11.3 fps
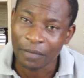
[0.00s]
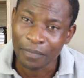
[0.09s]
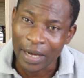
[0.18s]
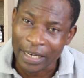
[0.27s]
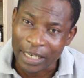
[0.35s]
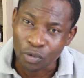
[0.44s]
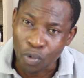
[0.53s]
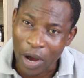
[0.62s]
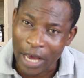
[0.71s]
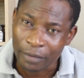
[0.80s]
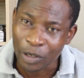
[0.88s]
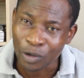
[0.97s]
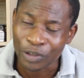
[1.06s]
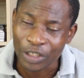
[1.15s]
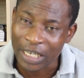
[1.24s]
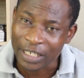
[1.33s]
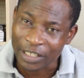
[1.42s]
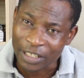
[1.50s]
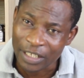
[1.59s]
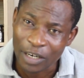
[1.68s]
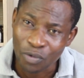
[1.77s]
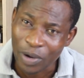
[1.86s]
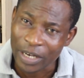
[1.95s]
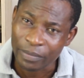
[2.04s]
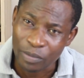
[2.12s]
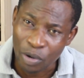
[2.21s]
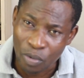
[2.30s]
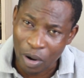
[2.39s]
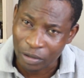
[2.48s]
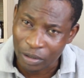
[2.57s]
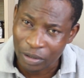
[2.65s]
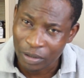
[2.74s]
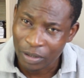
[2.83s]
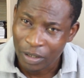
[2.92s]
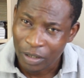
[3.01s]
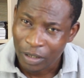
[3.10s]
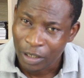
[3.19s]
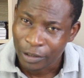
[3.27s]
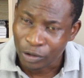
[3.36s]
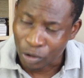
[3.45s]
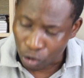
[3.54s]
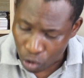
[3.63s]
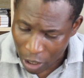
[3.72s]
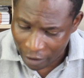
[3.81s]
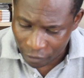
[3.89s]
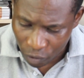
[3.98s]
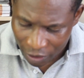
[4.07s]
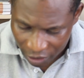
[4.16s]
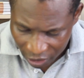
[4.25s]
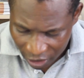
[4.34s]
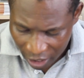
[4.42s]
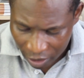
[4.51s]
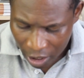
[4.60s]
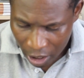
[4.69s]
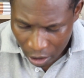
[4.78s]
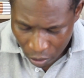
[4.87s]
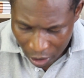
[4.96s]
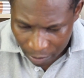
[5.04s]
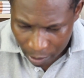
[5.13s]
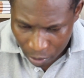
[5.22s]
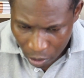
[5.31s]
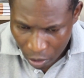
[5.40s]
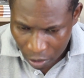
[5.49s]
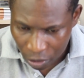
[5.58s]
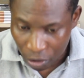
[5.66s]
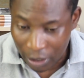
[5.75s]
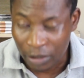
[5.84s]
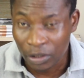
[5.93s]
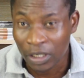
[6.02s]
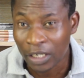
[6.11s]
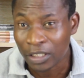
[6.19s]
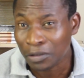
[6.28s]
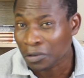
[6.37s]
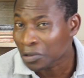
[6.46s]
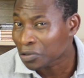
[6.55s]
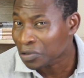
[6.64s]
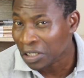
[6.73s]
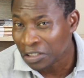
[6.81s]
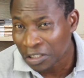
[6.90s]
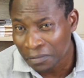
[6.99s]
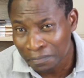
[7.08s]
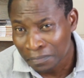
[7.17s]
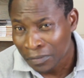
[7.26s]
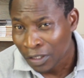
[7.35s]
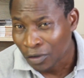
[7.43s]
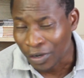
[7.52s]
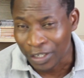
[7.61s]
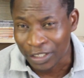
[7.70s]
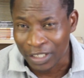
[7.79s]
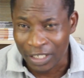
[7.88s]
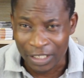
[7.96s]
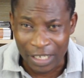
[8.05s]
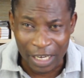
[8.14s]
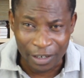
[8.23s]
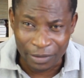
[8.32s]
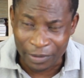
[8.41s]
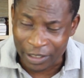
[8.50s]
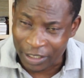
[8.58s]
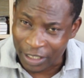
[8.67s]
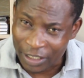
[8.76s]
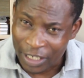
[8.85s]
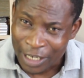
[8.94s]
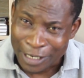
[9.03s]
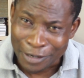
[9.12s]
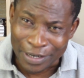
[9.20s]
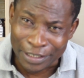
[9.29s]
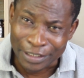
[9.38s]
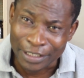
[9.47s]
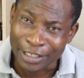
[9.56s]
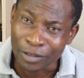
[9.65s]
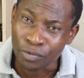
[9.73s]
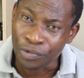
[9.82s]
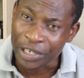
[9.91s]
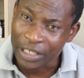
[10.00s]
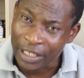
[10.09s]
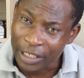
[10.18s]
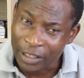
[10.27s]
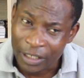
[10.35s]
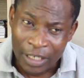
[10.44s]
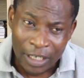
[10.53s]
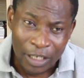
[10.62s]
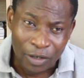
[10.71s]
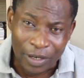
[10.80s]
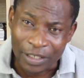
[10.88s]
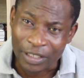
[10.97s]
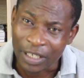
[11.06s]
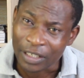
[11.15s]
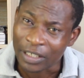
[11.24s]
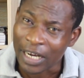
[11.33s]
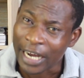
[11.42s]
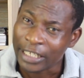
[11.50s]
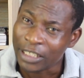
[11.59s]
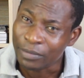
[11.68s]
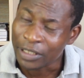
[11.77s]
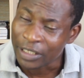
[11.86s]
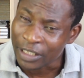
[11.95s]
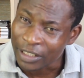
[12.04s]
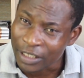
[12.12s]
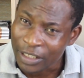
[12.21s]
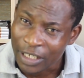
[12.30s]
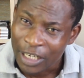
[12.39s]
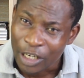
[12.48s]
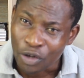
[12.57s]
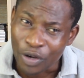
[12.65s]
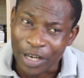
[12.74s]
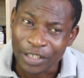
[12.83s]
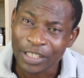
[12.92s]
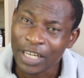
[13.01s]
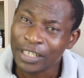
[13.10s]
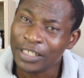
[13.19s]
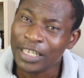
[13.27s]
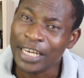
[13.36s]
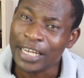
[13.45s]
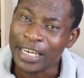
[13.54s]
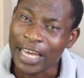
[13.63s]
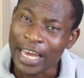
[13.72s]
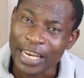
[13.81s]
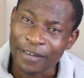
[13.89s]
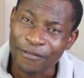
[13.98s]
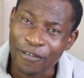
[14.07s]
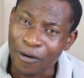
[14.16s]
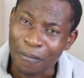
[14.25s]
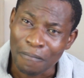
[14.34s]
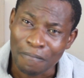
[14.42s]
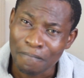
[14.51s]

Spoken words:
the market. Why? Because they understand what the people want. So you have to understand what the people want. You can start in construction, you can start in agribusiness, you can start in retail, you can start in IT businesses, you can start in any form